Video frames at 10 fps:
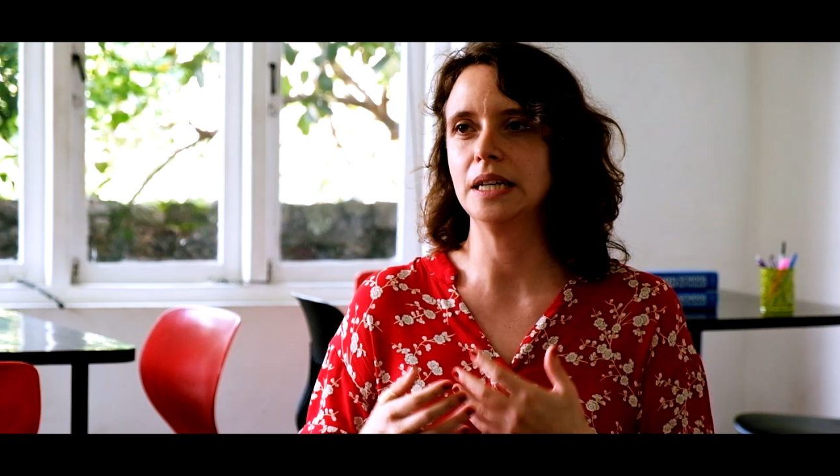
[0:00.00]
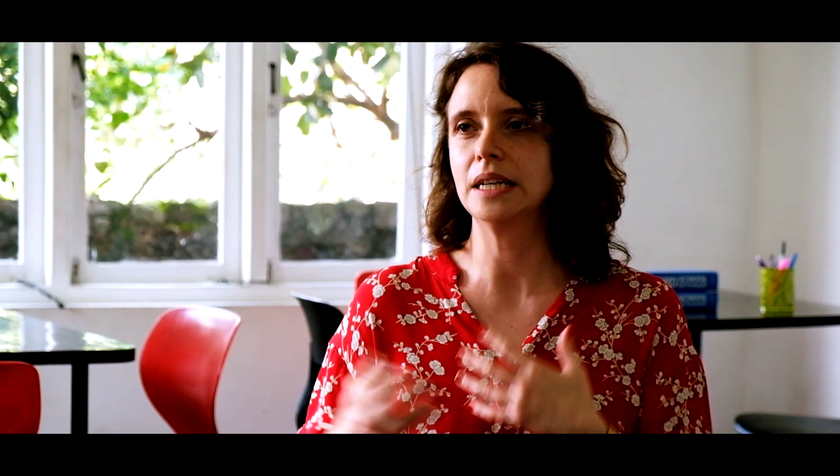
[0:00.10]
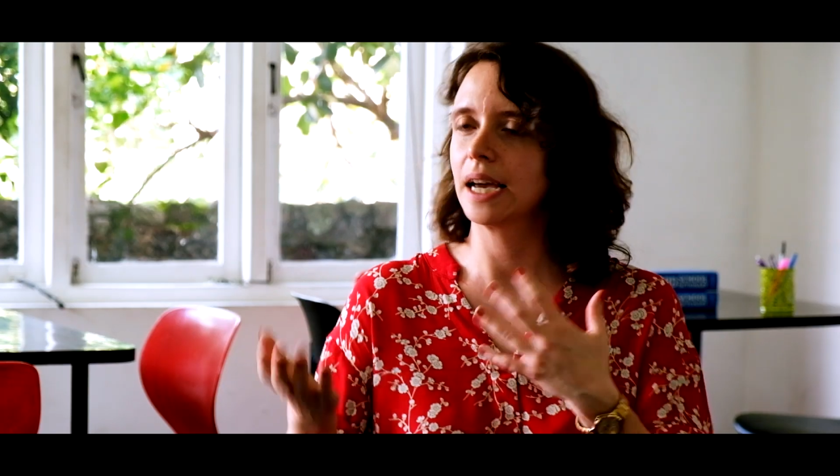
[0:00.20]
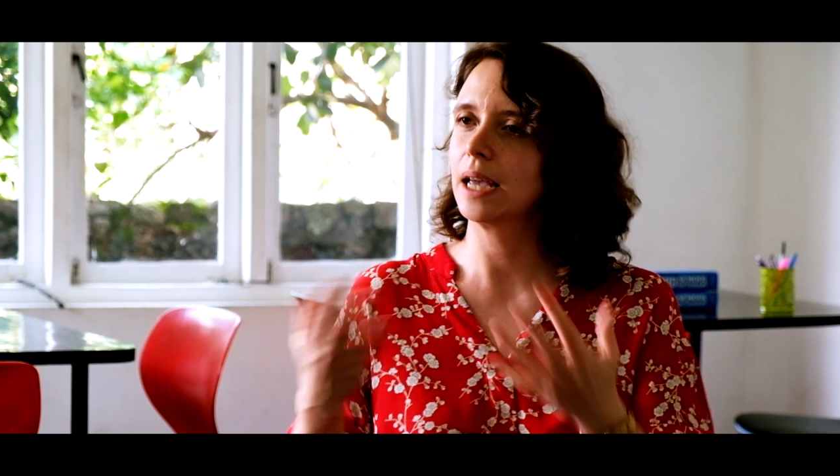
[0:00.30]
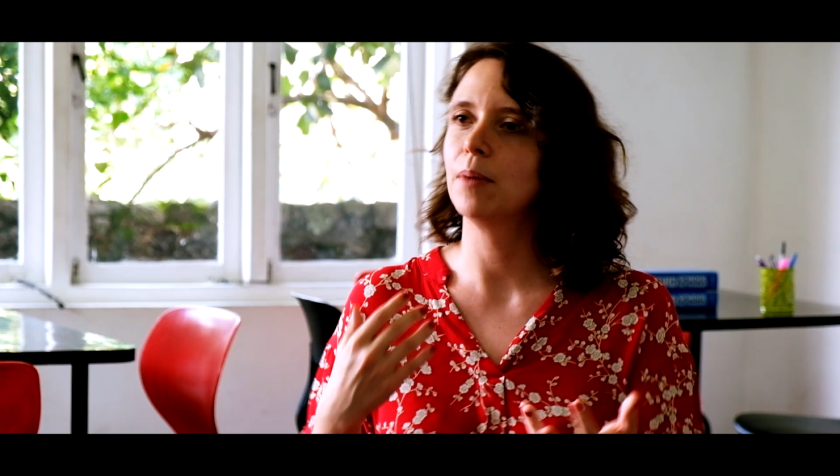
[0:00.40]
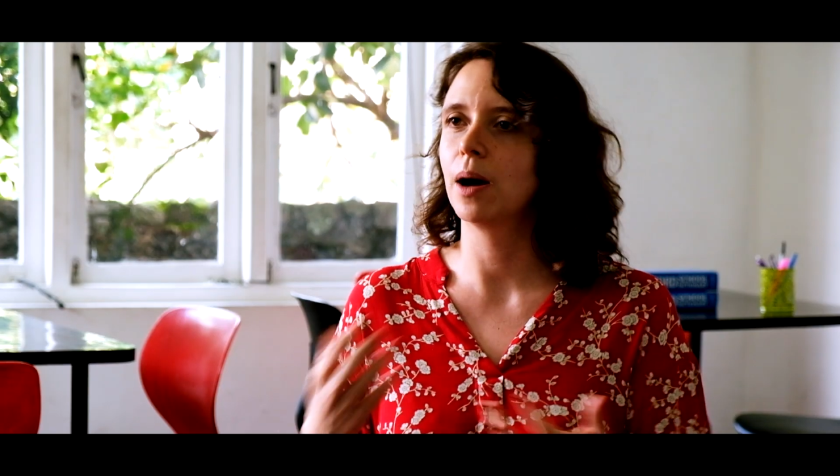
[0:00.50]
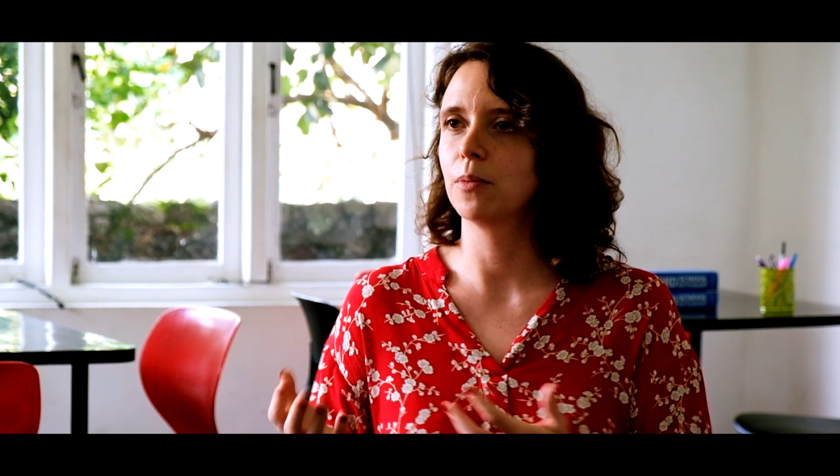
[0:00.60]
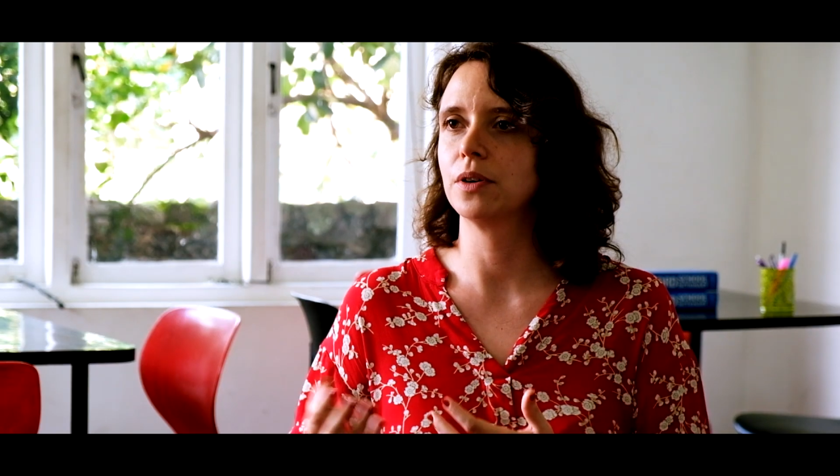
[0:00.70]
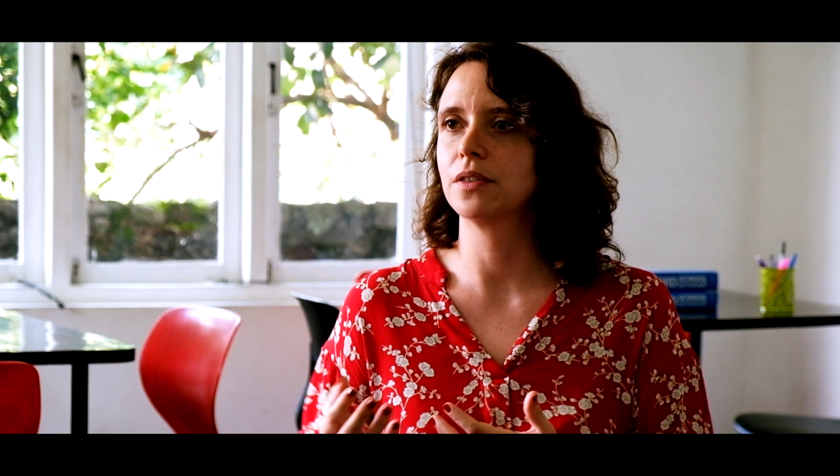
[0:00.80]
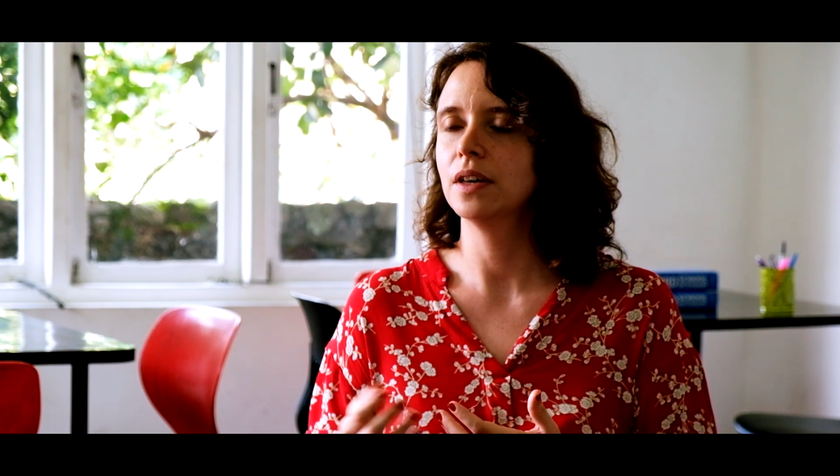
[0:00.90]
came up
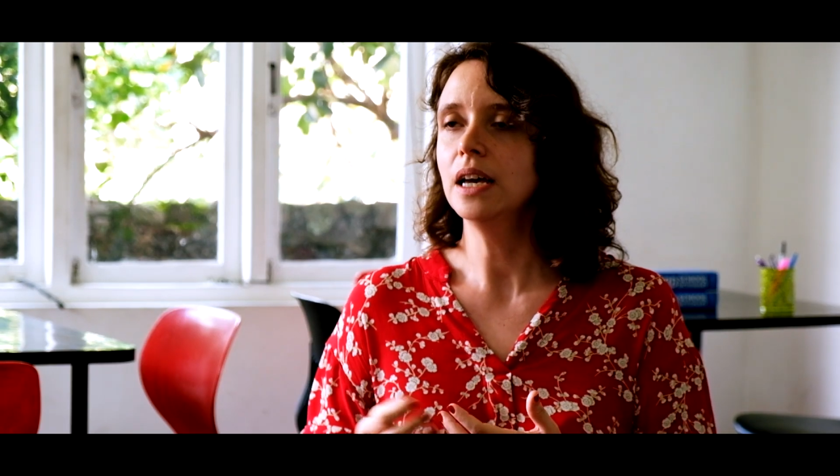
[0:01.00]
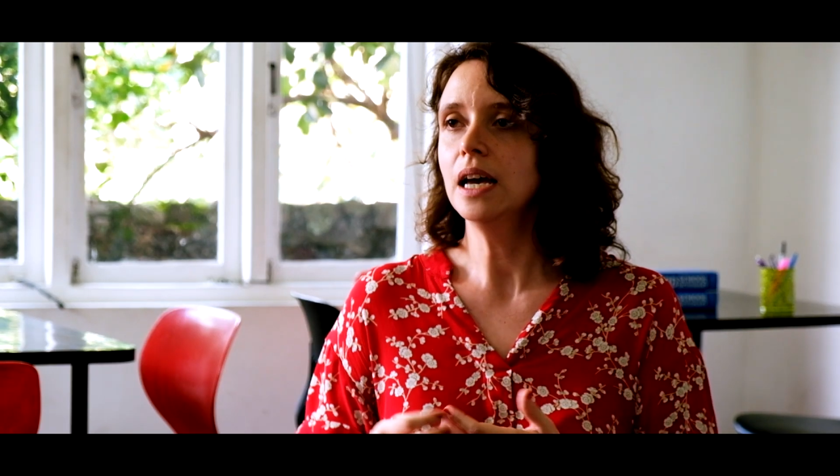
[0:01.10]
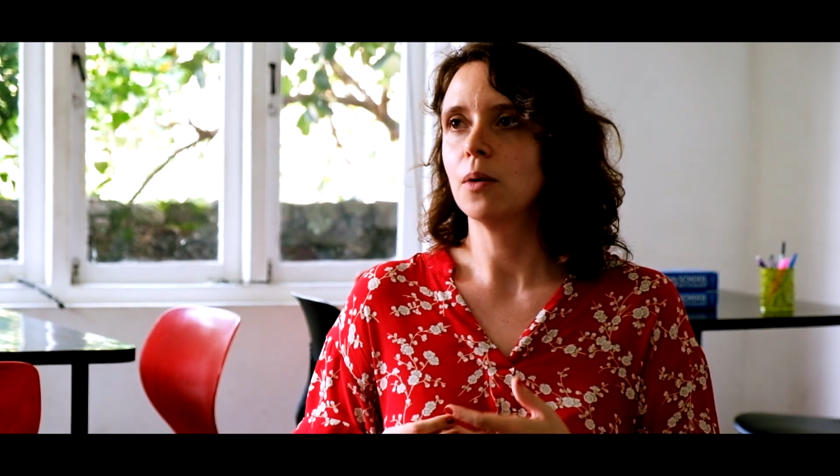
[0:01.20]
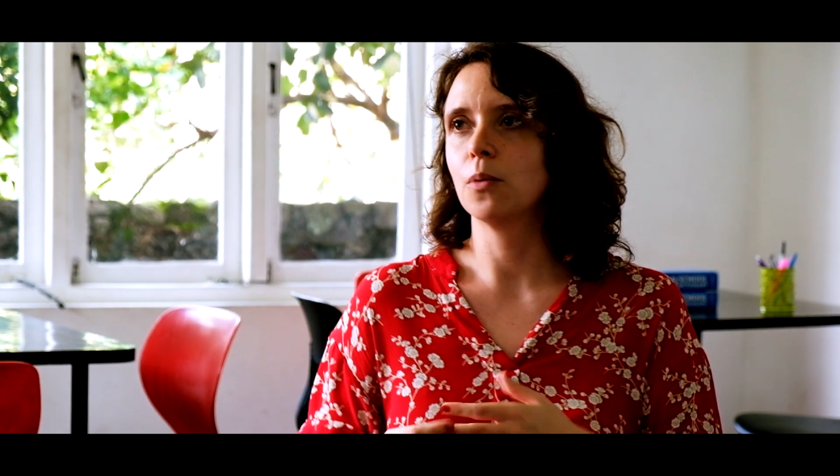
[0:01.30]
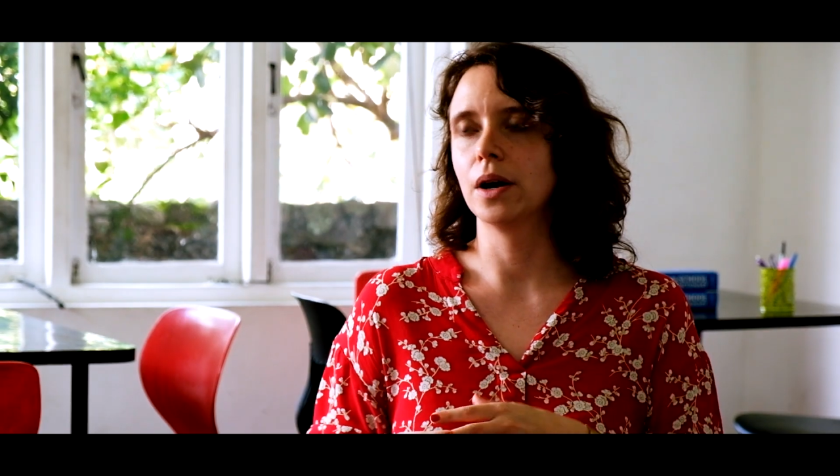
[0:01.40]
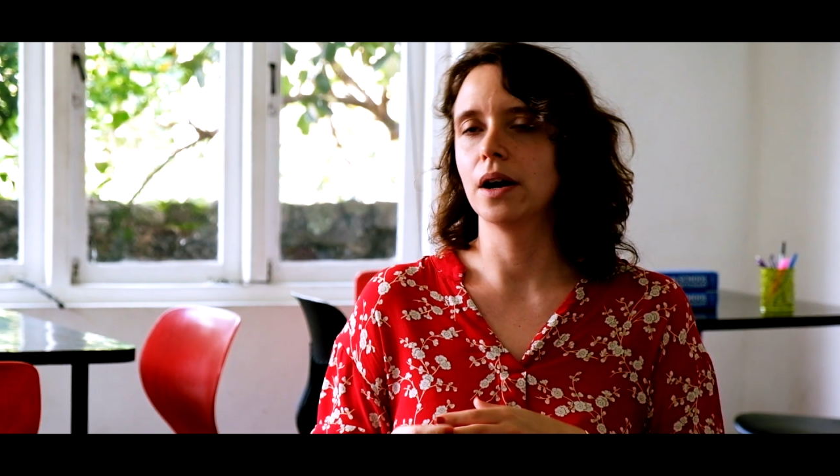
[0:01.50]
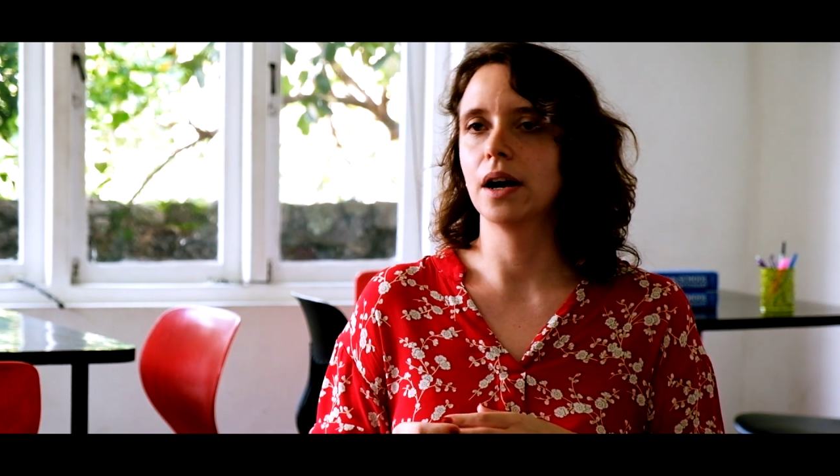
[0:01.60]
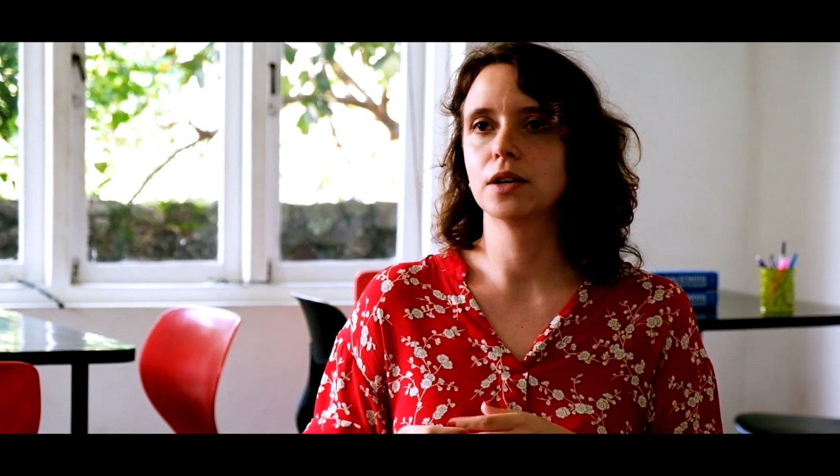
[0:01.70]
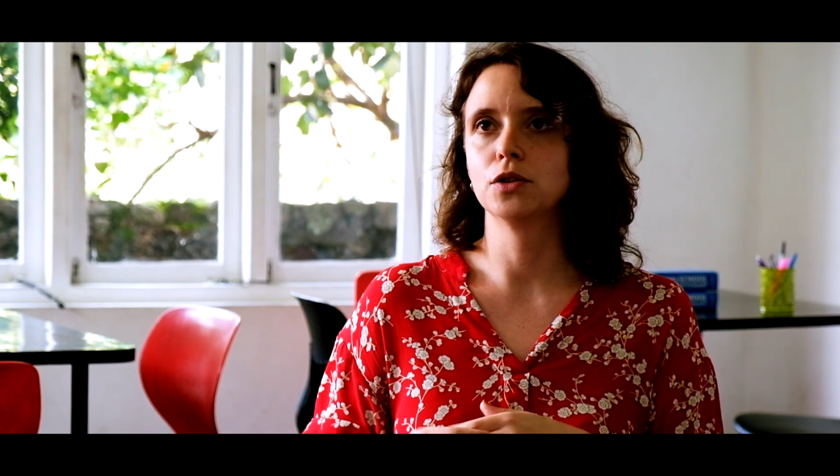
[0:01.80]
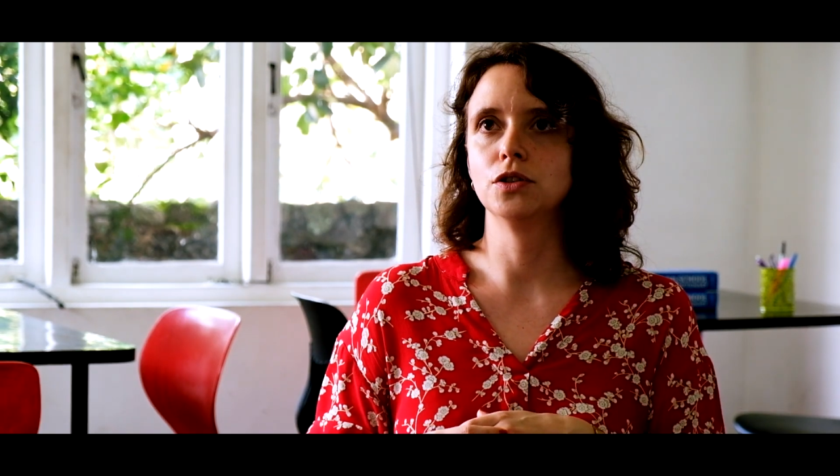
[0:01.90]
with, where I
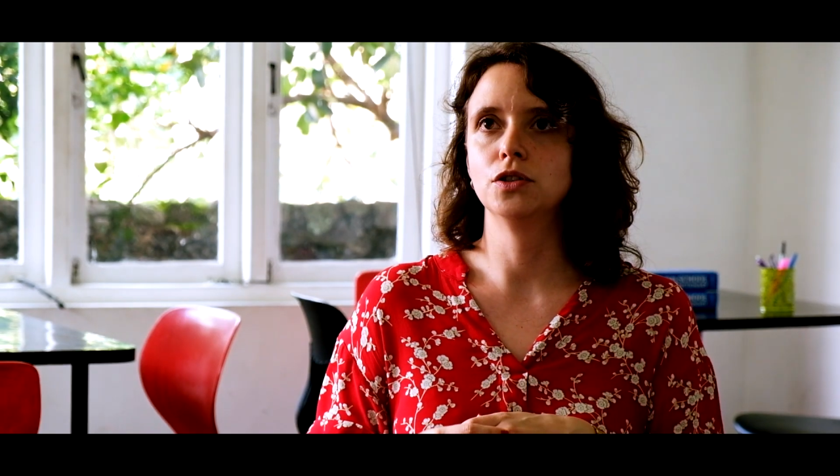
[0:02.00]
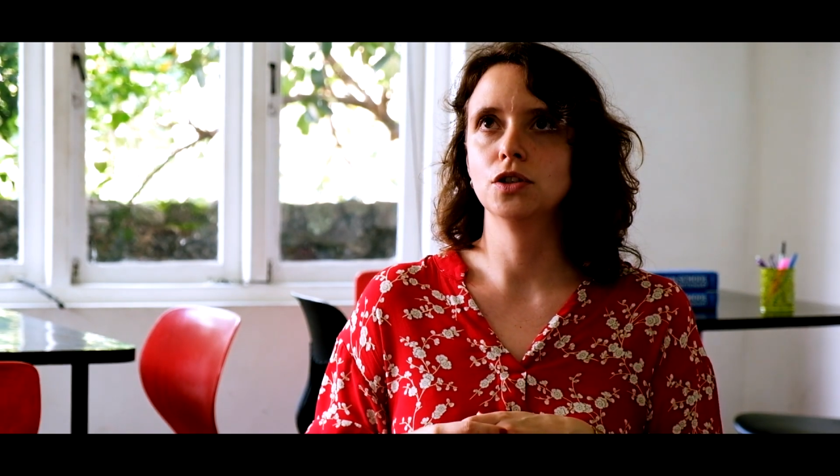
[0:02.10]
could